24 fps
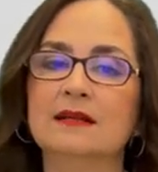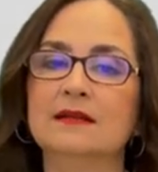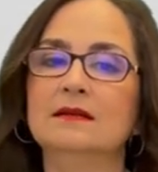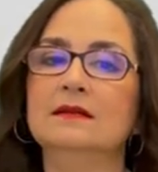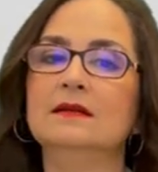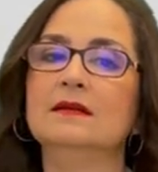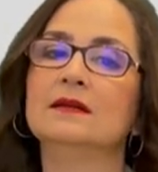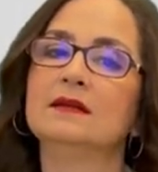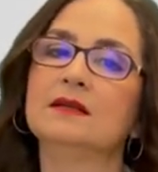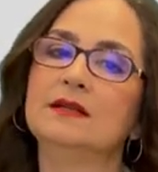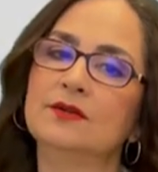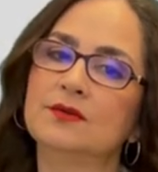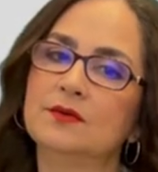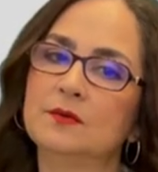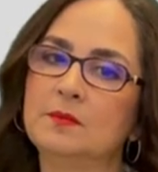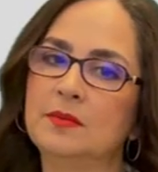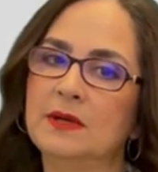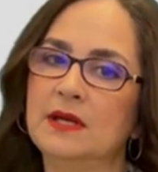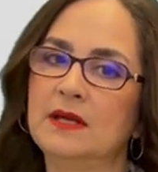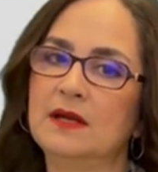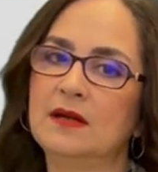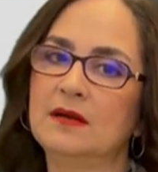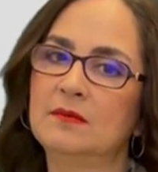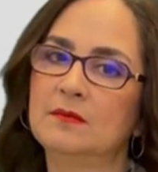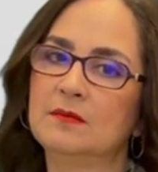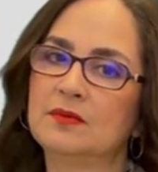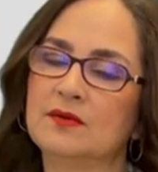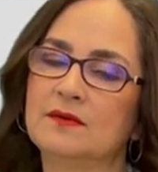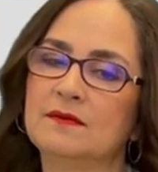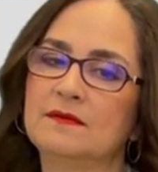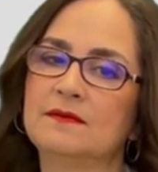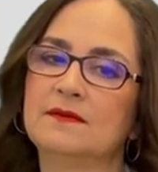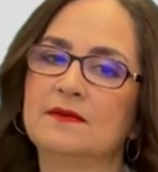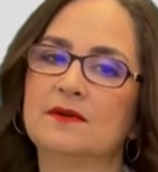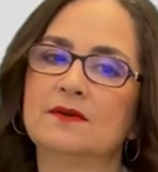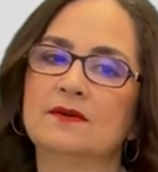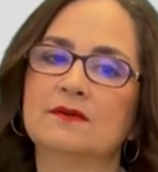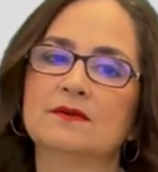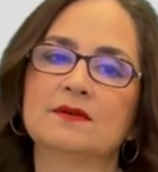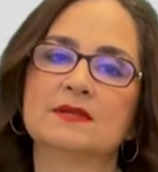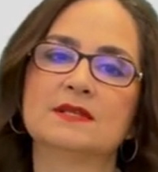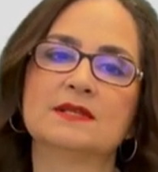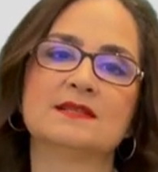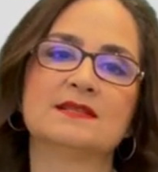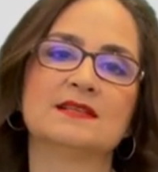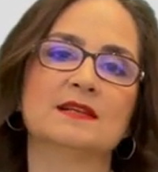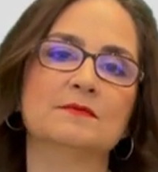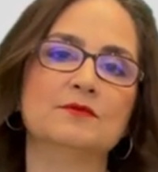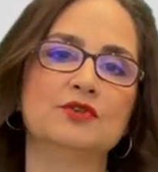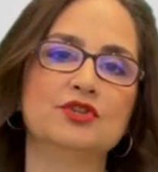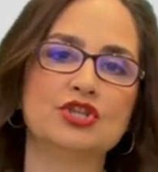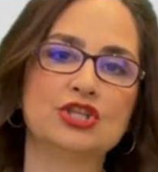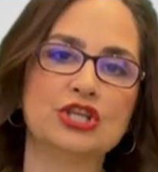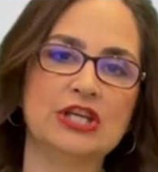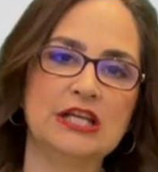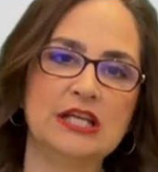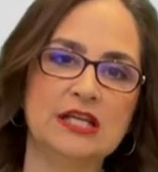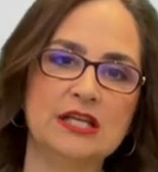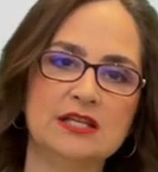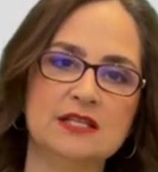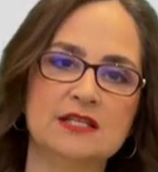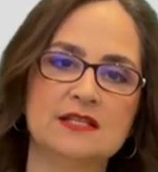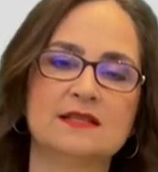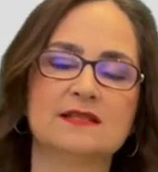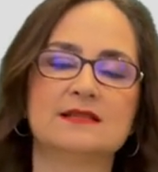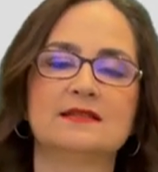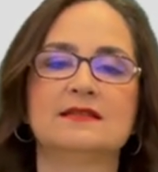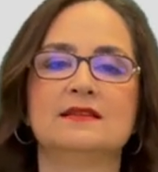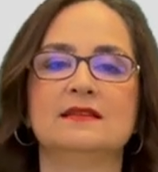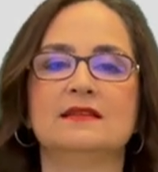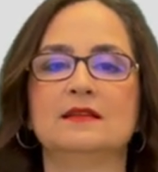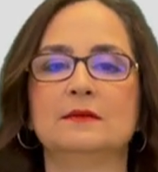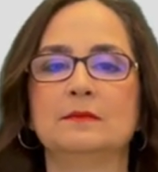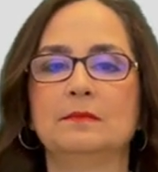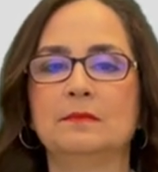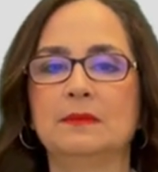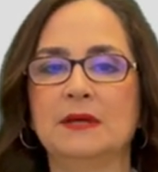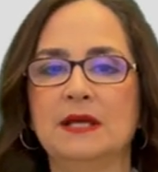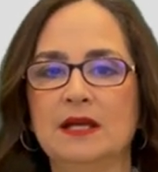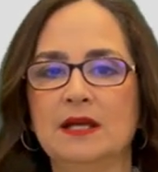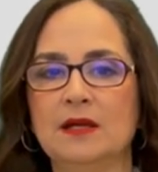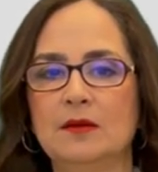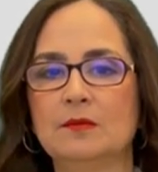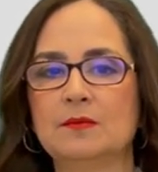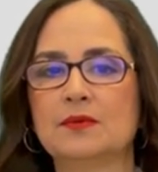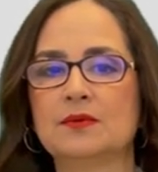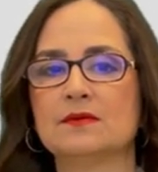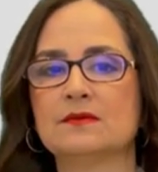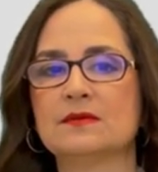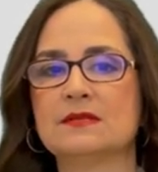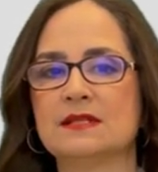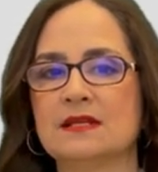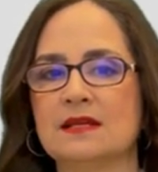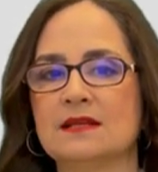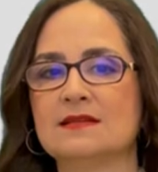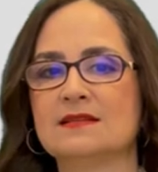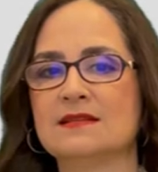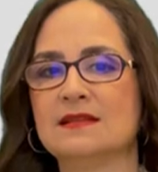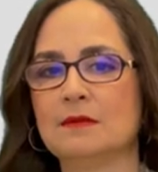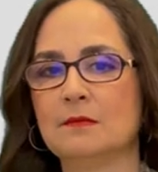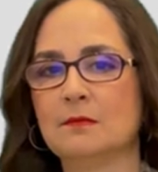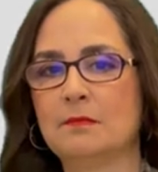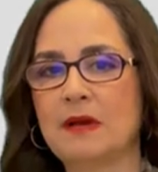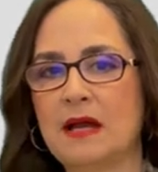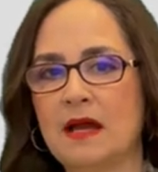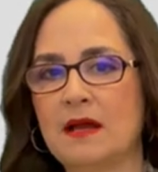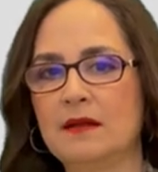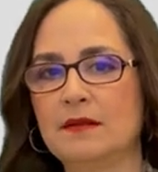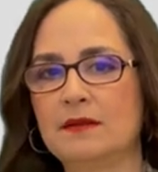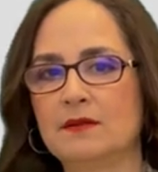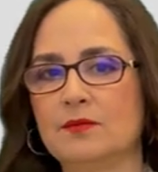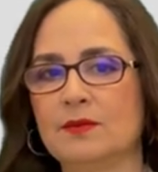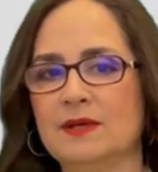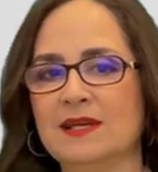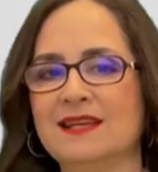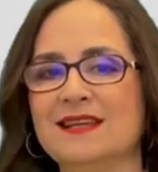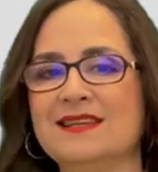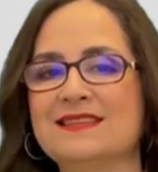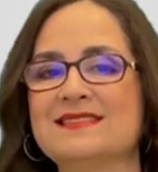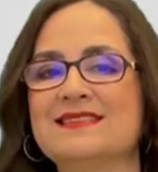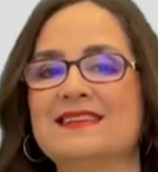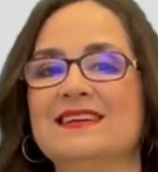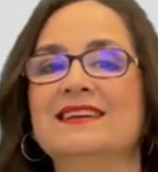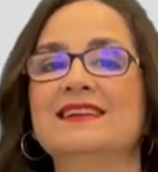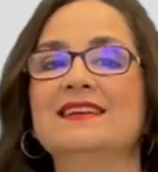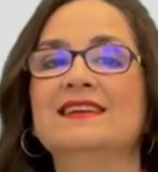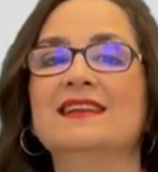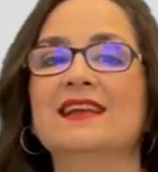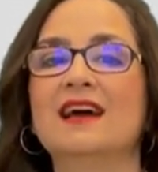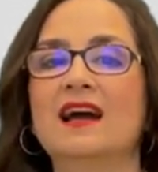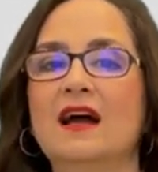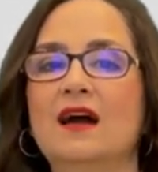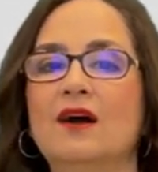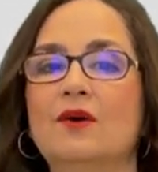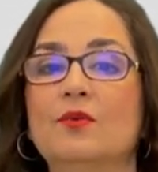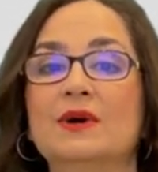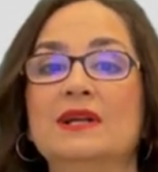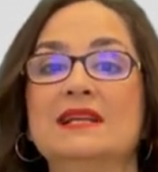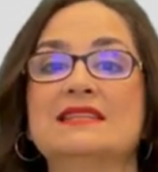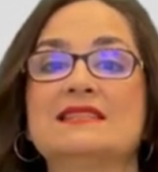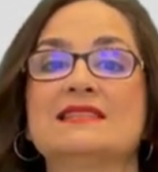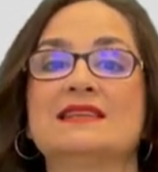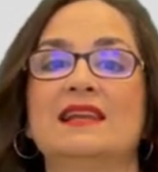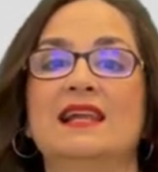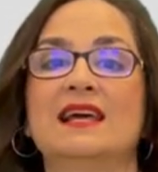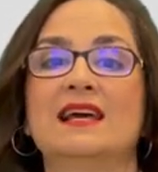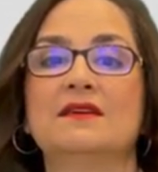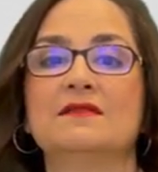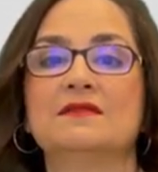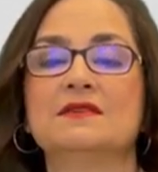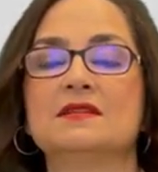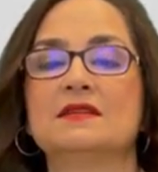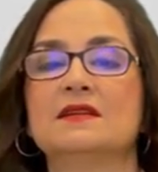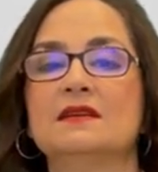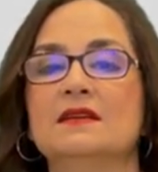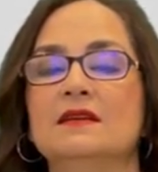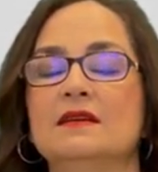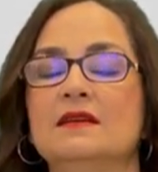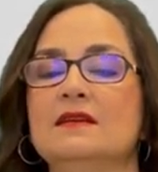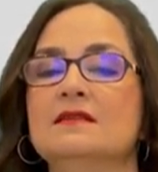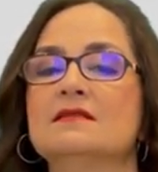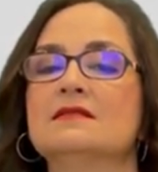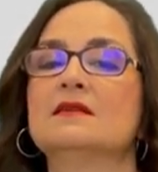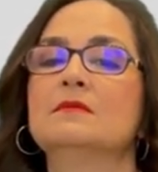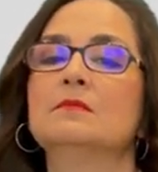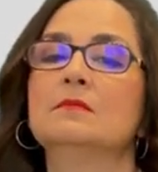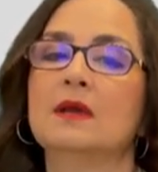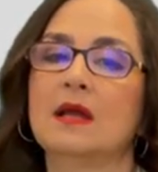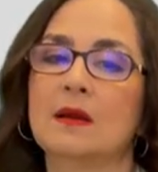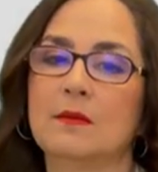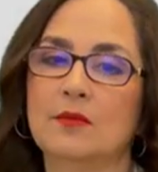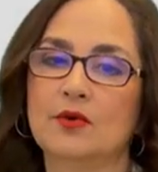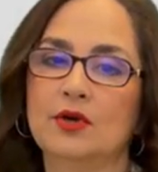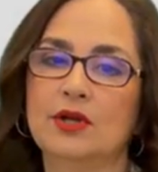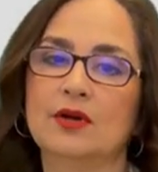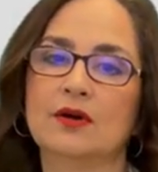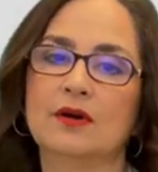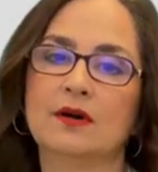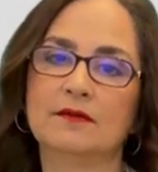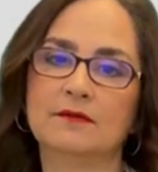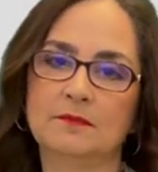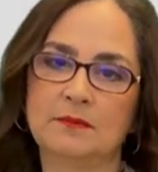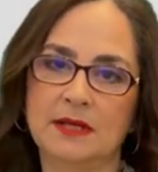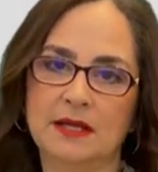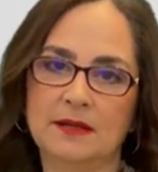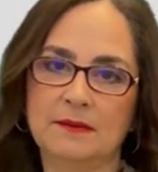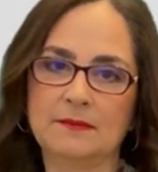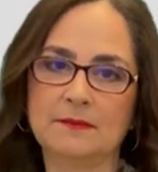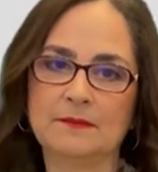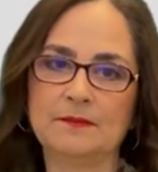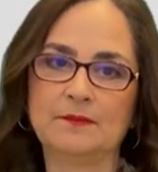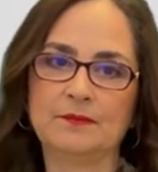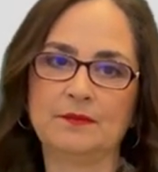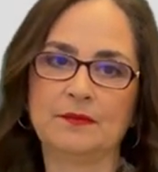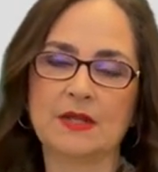the acute pain provoked some changes in the pain processing pathways, and now what is left is a memory of pain.